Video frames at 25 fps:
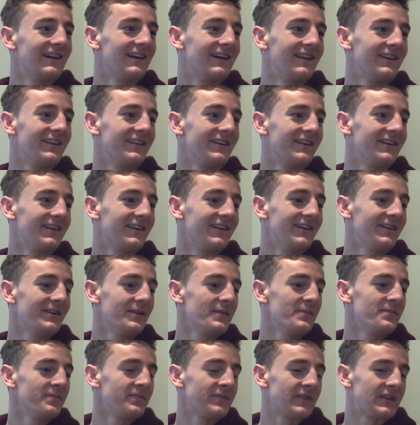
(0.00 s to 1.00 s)
And
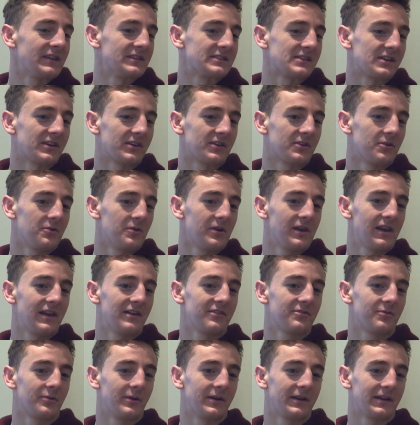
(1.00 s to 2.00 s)
he's like, "Go on
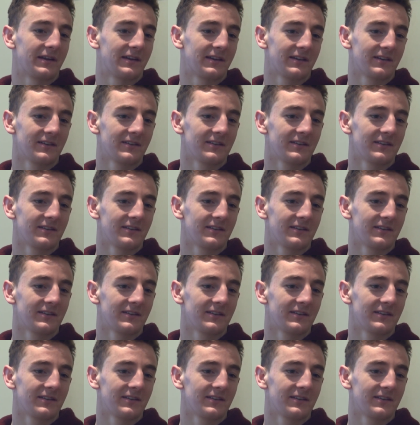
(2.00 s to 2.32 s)
left wing,